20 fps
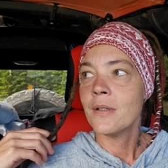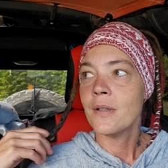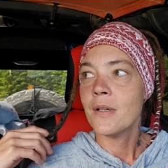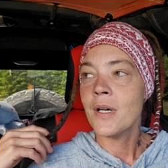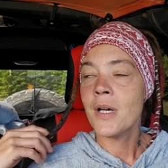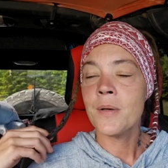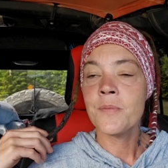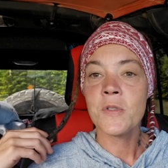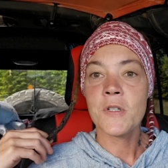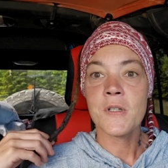
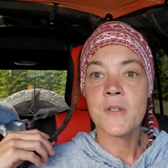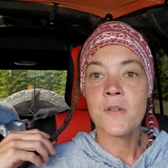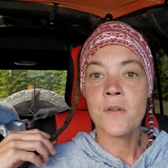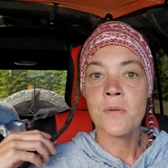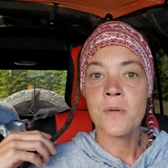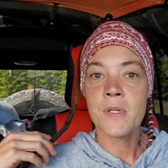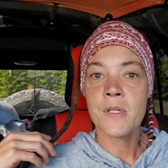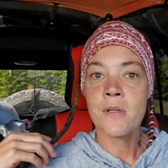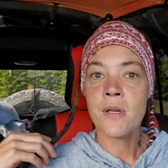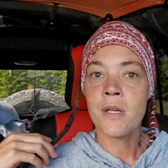I'm just so
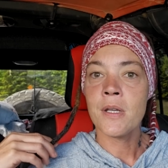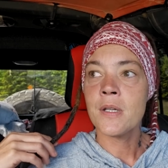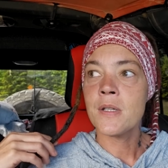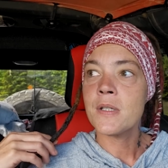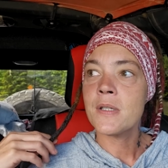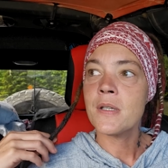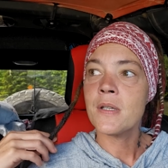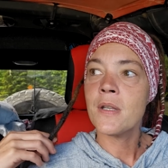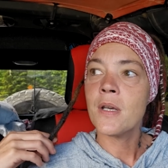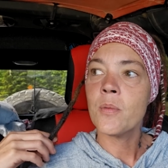excited to
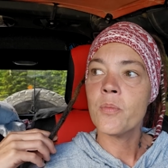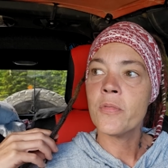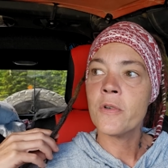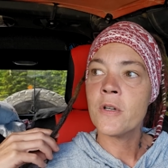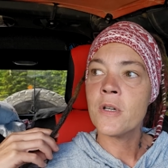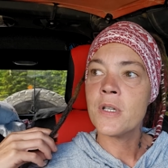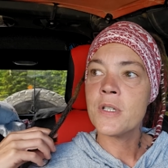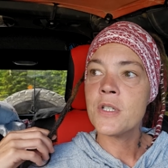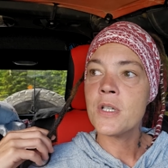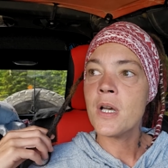see that
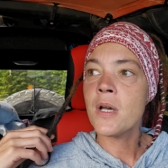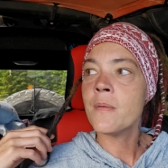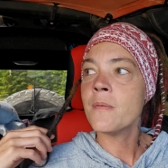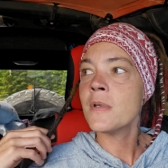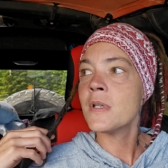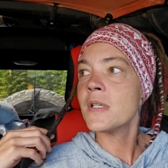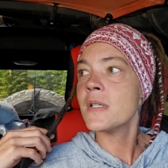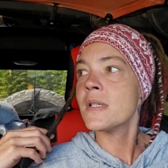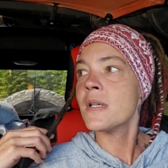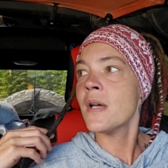bridge. I'm
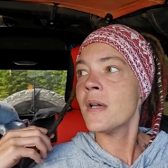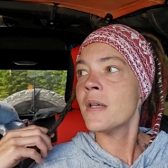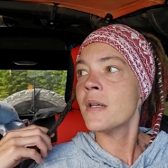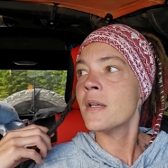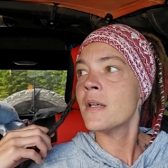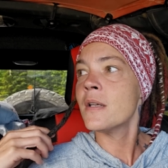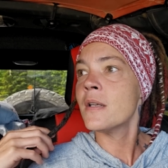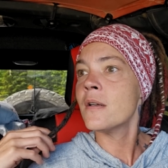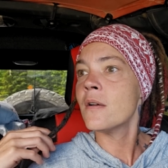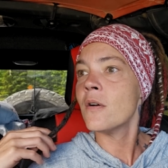
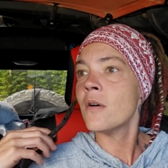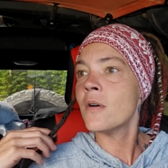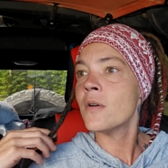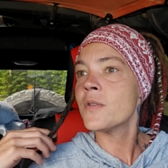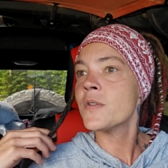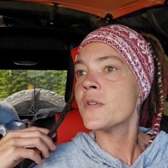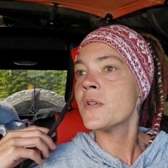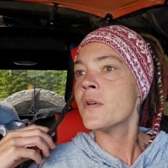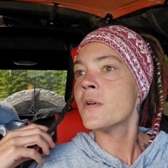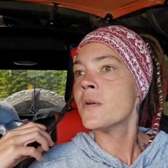excited
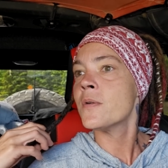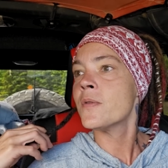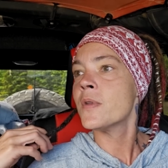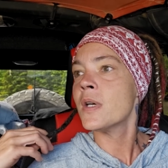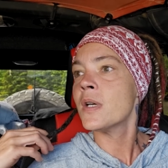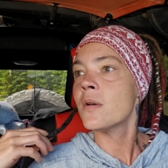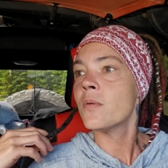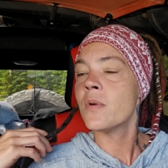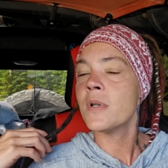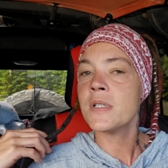also that
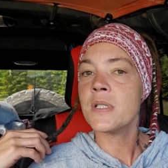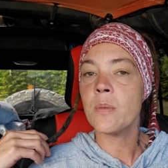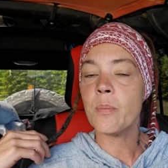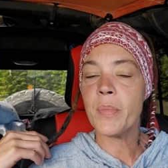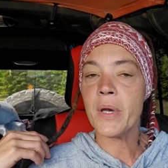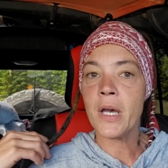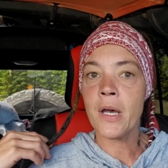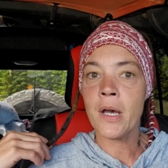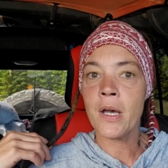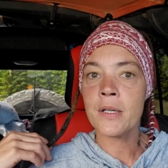it wasn't
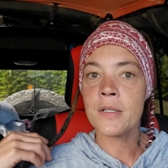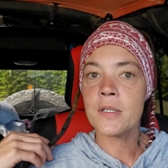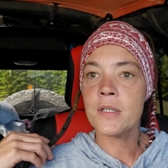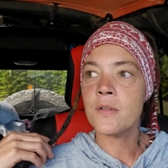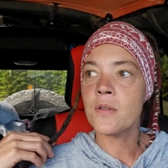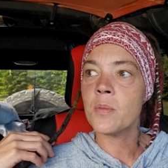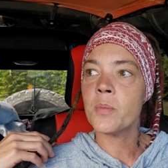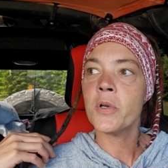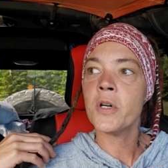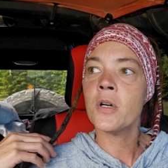packed in
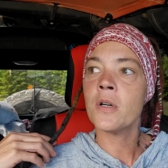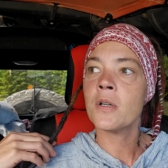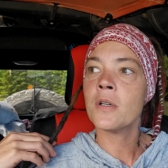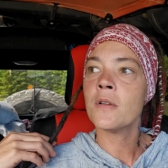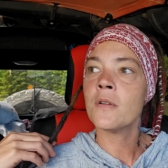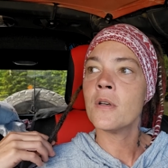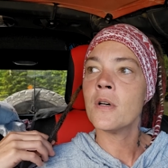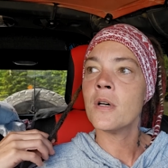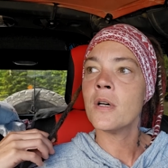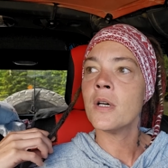the parking
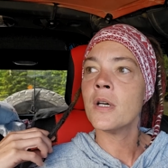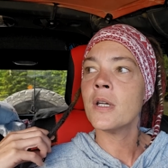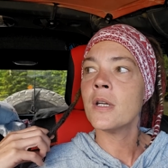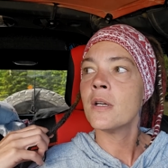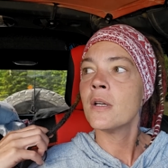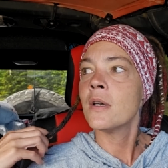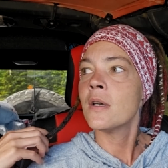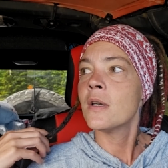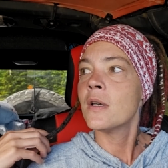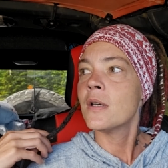lot.
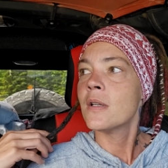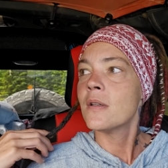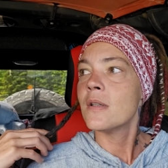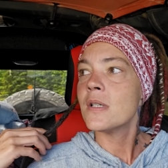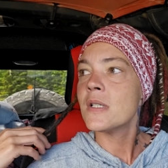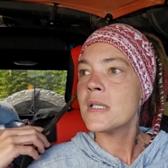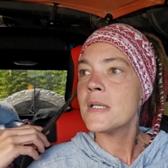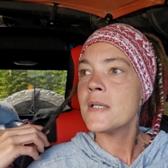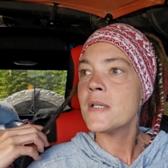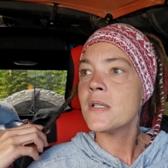
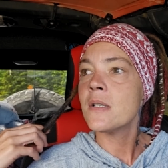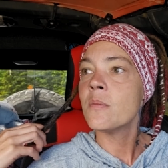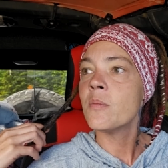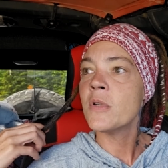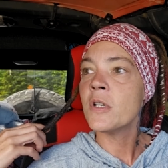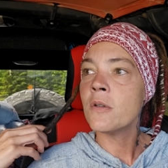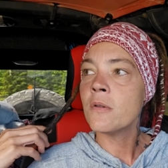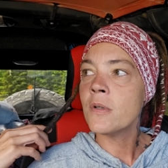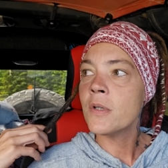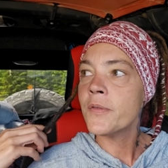This is the
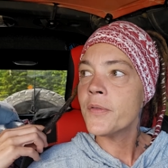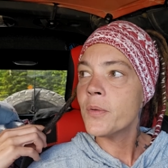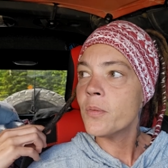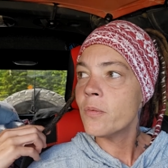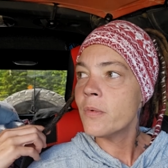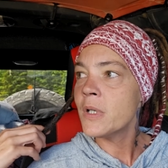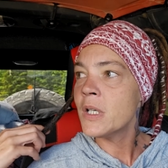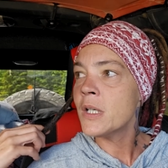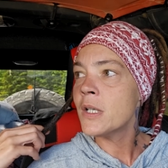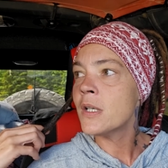middle of the
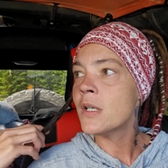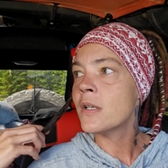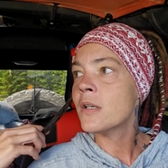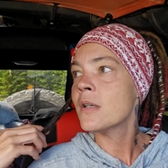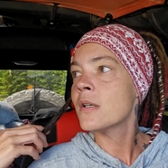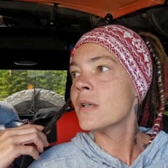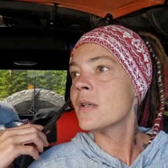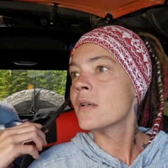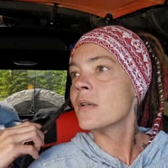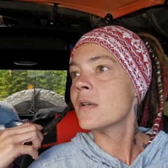
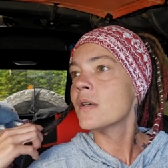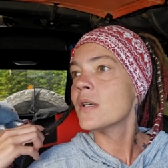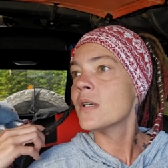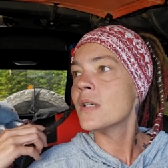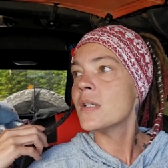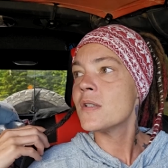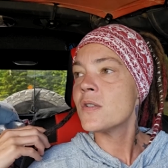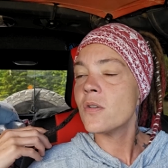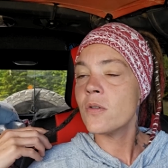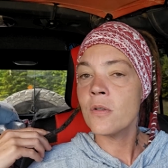week, and
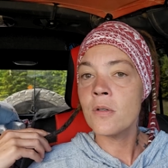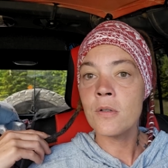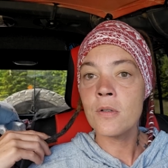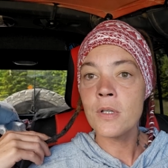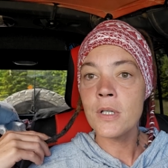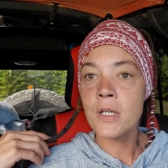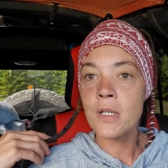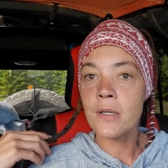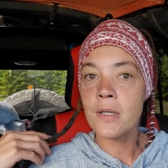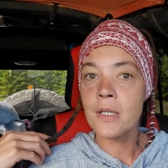it's
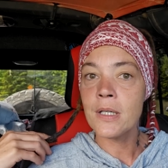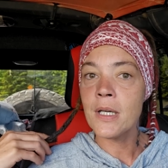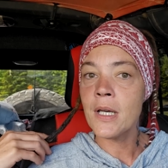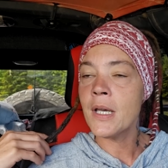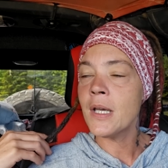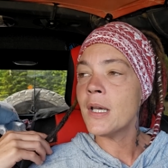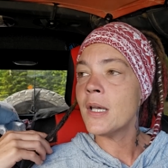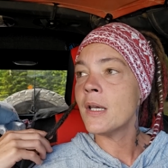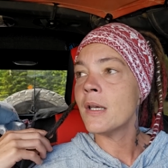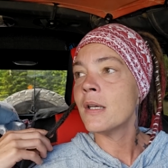early in the
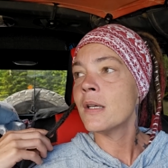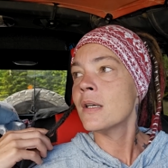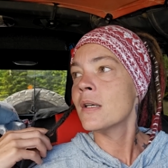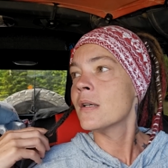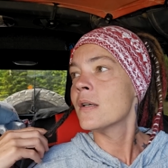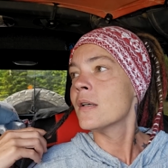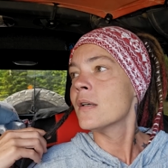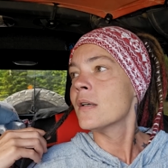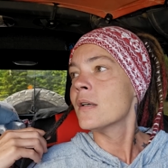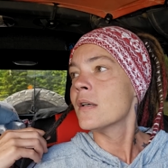day,
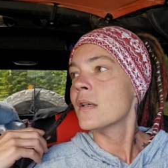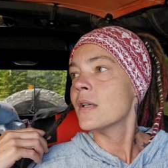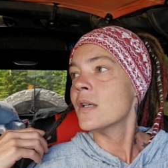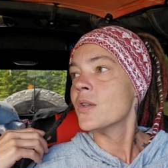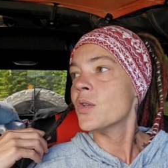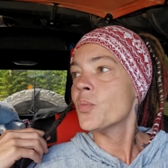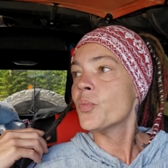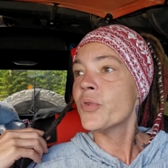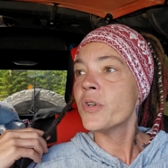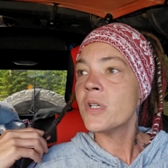and
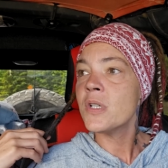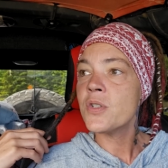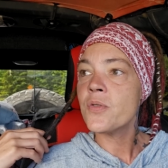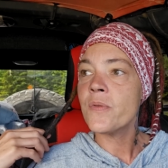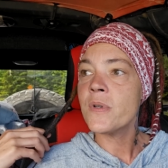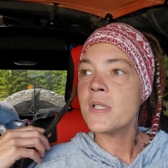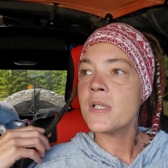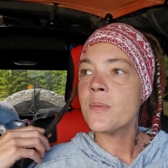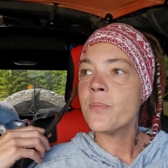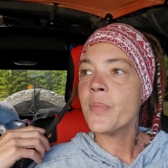the bridge
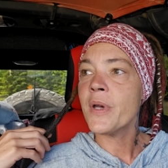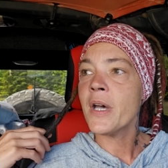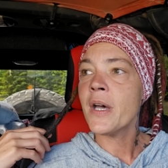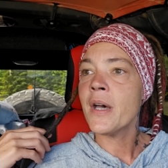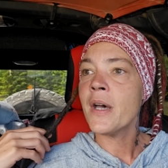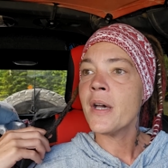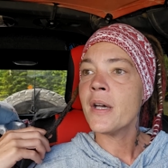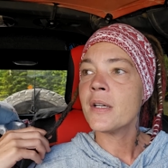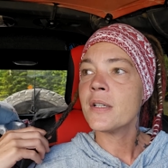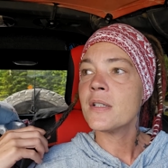wasn't
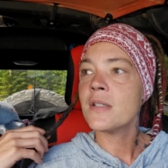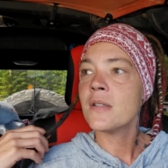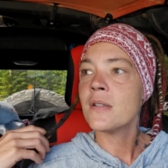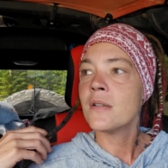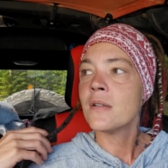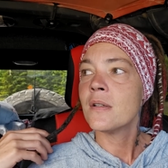packed.